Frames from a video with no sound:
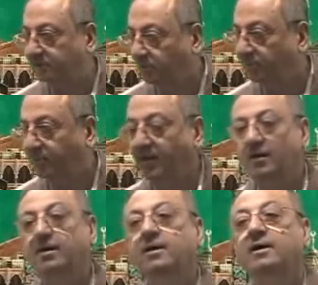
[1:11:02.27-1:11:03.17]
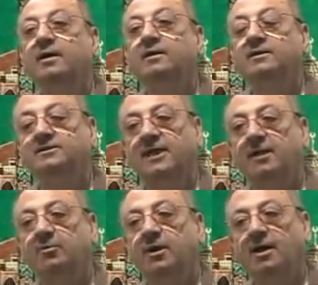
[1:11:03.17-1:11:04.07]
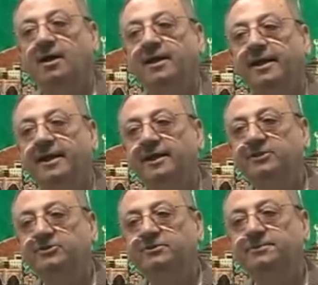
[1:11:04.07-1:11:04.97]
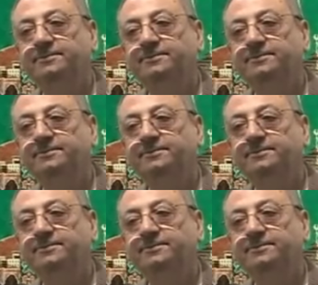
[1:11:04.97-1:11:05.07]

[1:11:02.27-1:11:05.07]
so far, the sahibul hal is